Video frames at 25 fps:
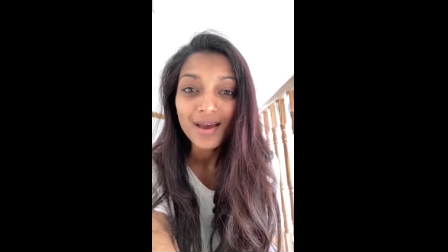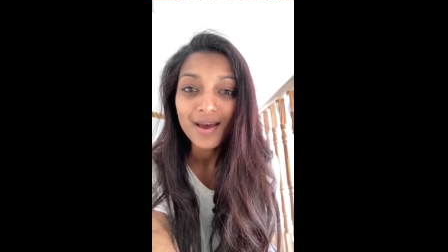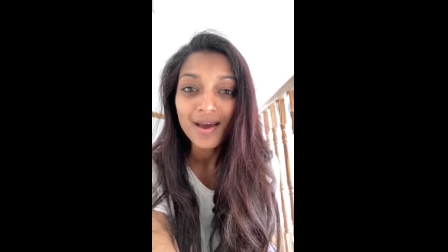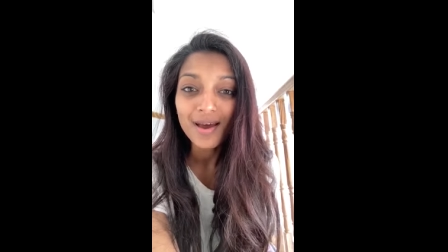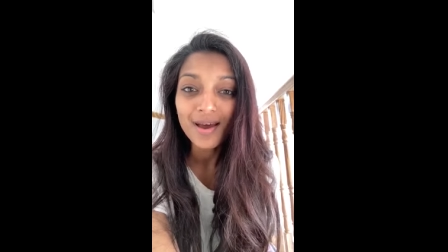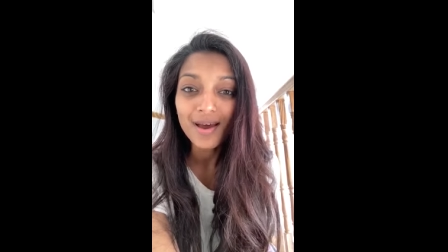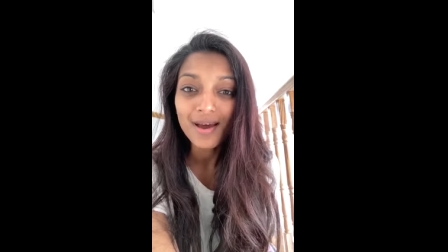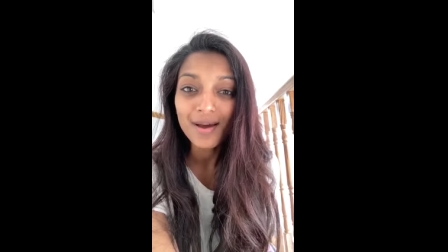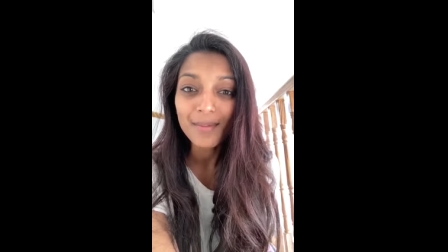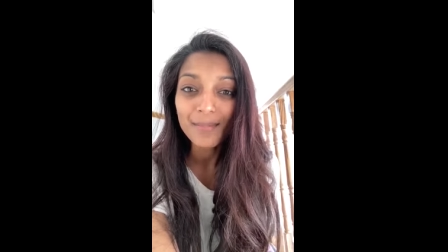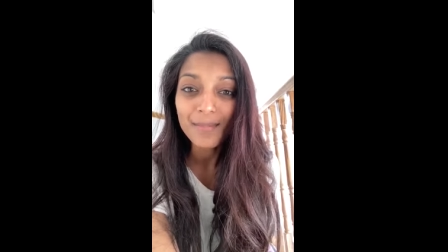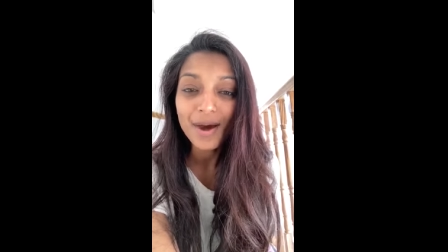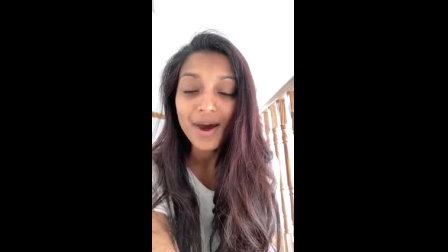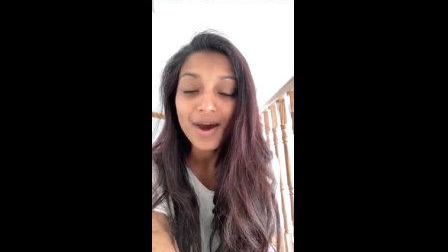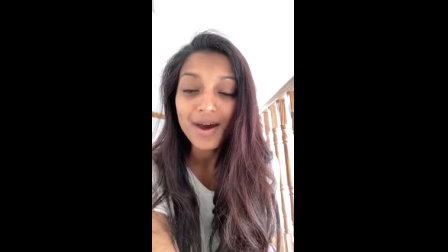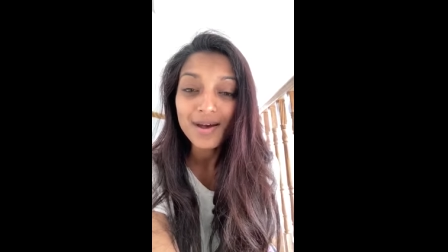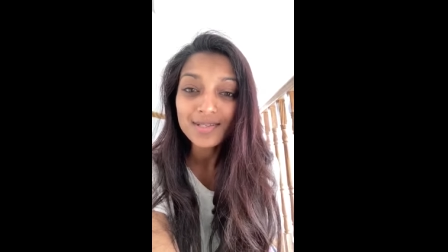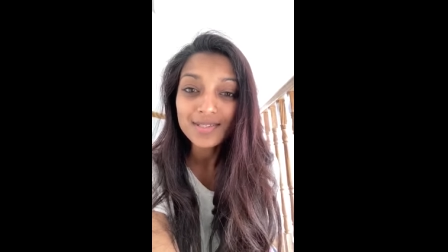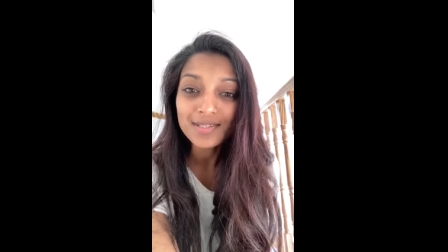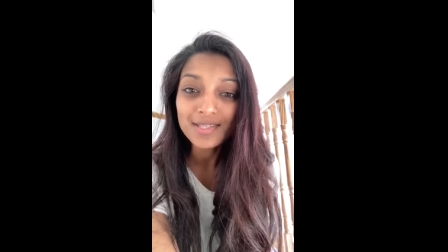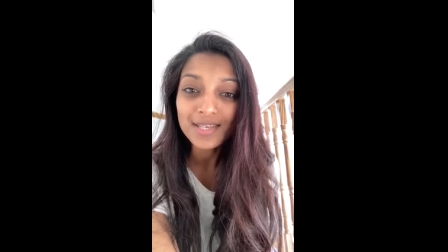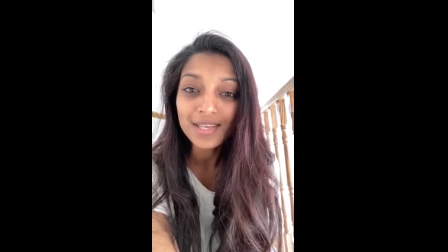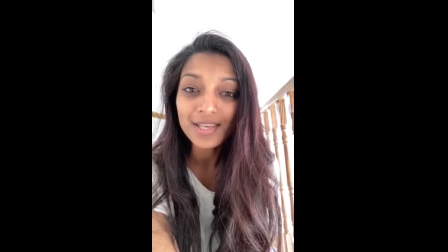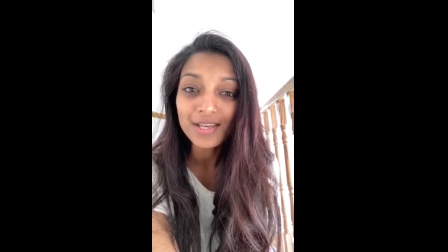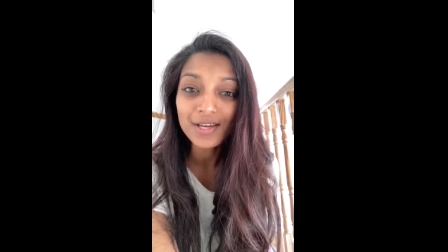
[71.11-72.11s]
um,
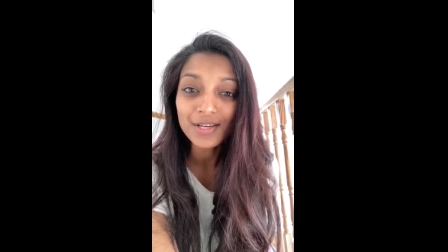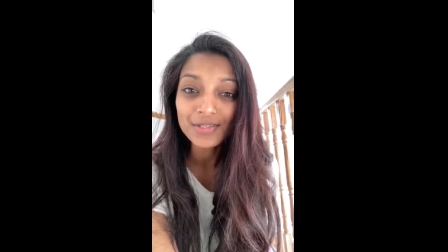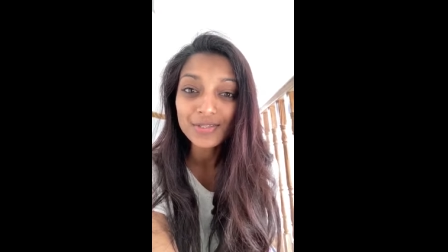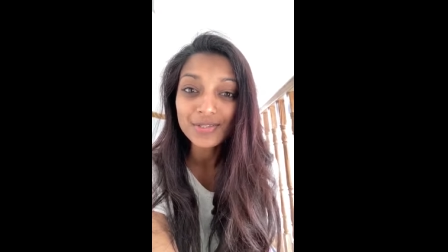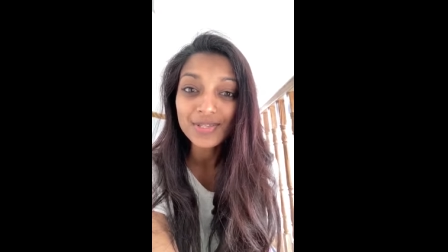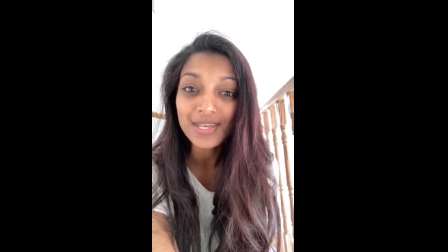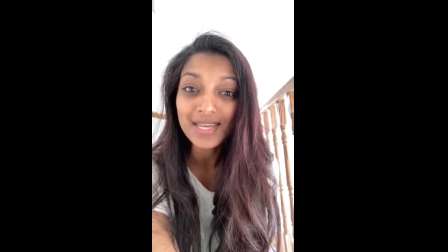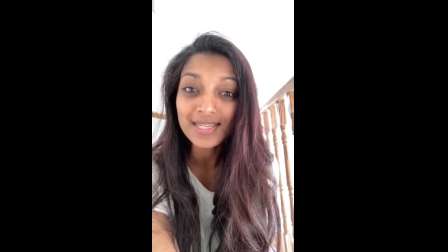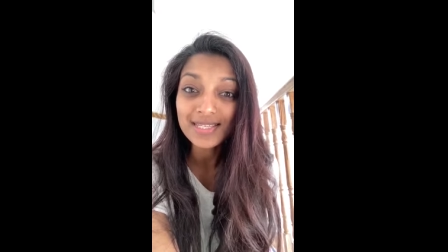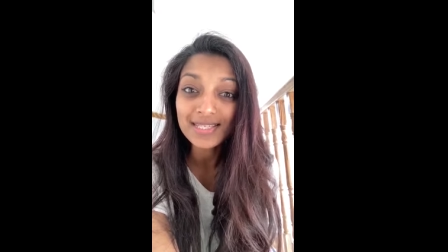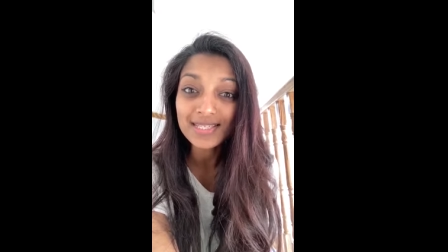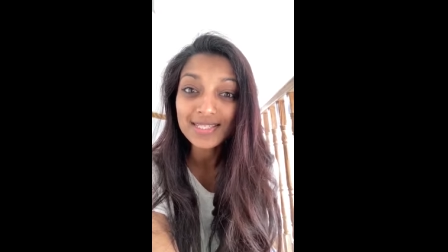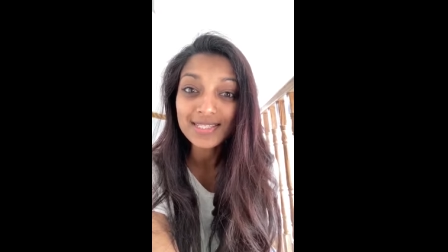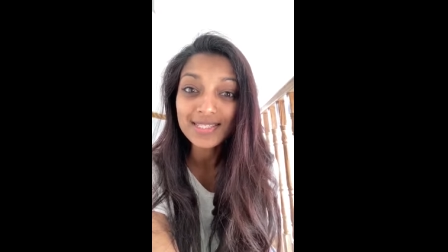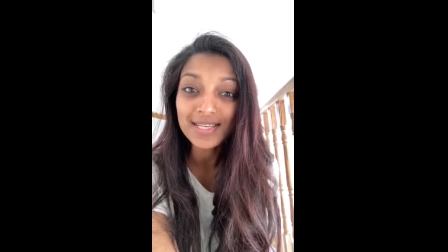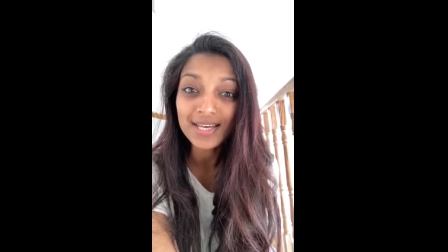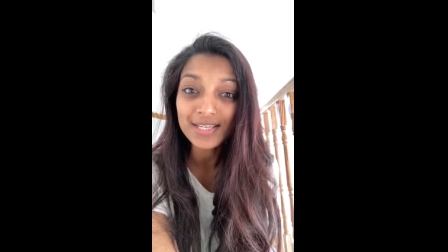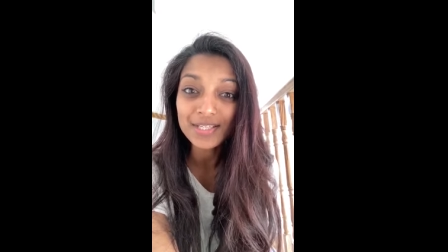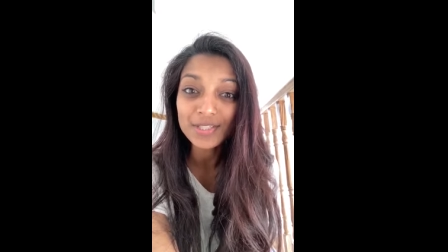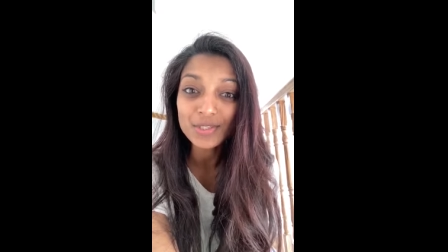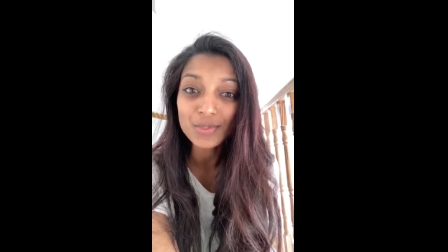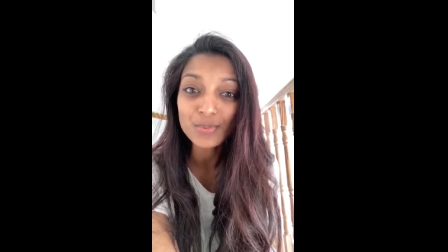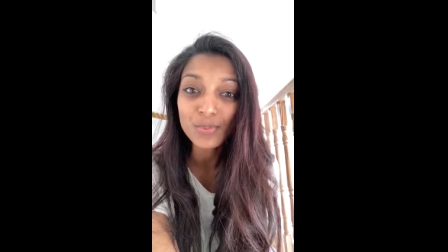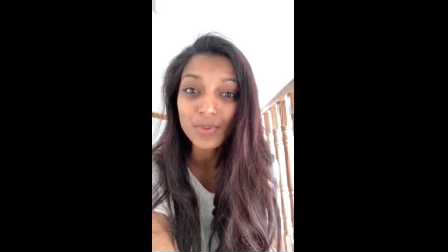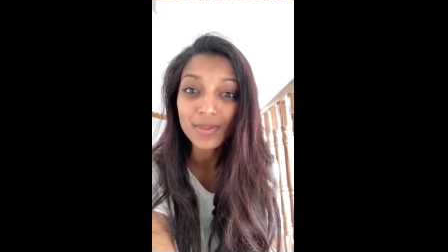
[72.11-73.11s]
asking her to get in
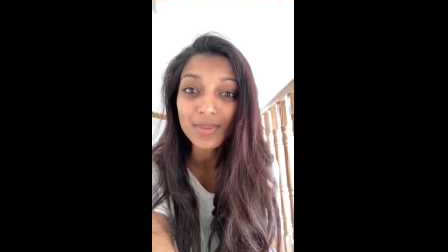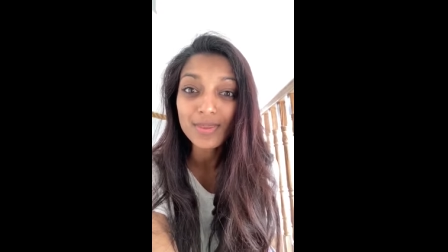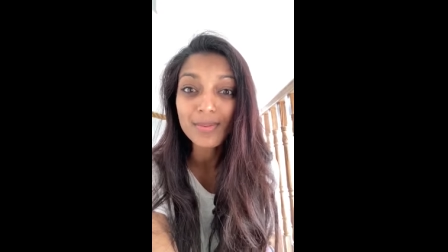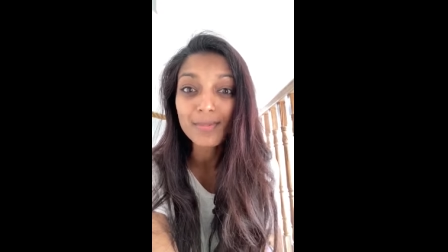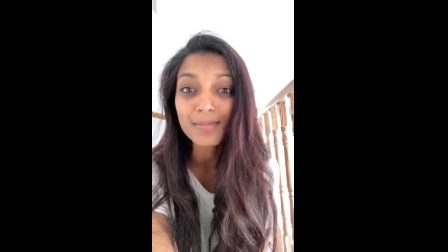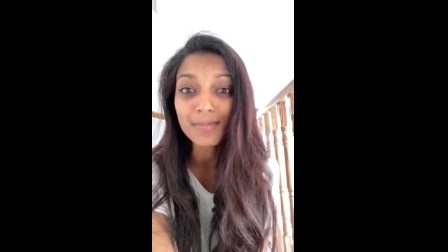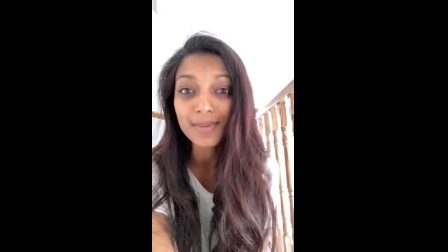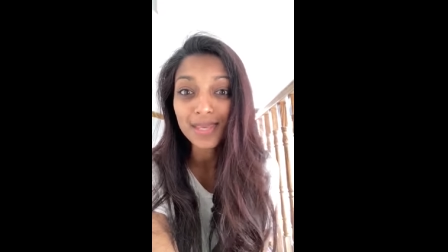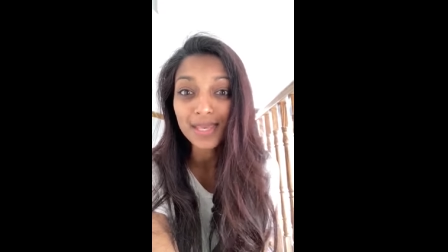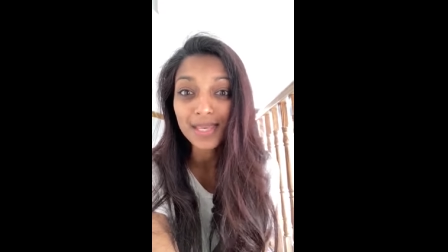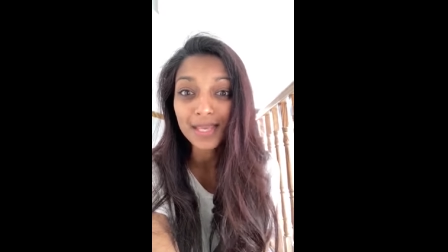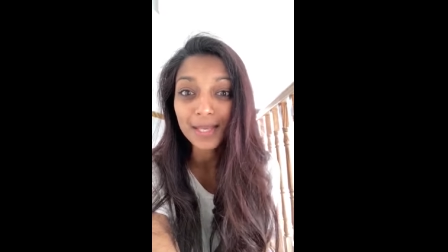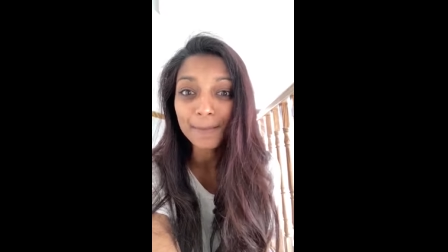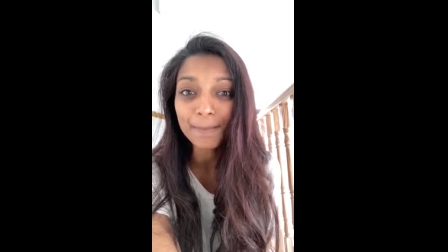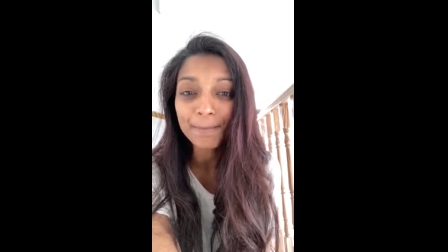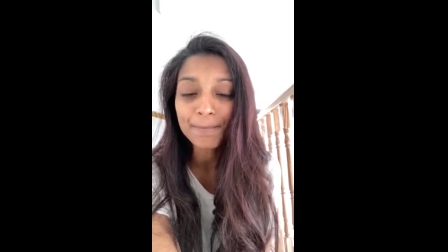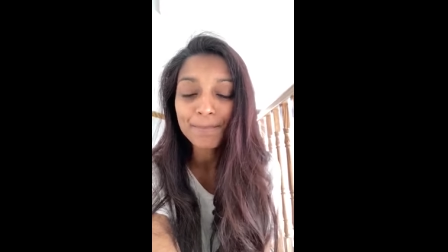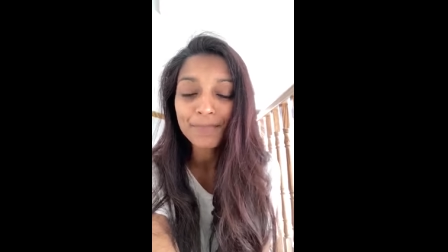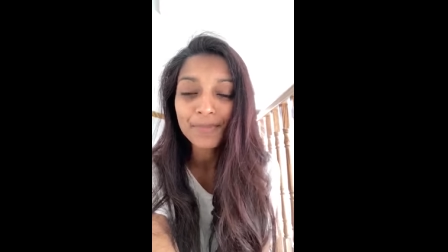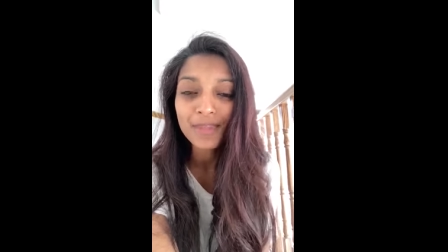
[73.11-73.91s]
touch with me.